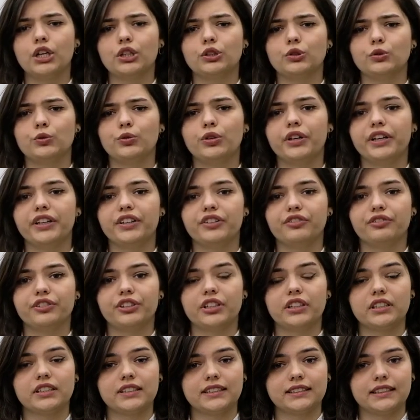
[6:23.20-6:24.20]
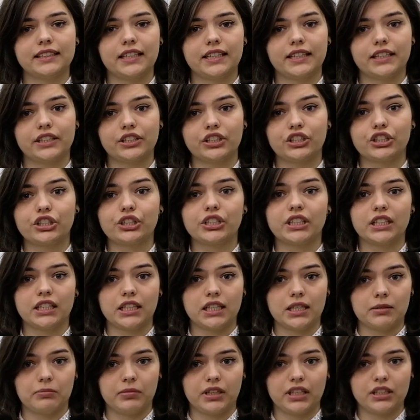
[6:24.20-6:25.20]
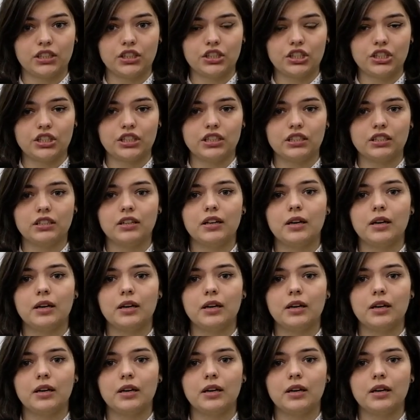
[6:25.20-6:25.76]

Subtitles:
Do a reverse search image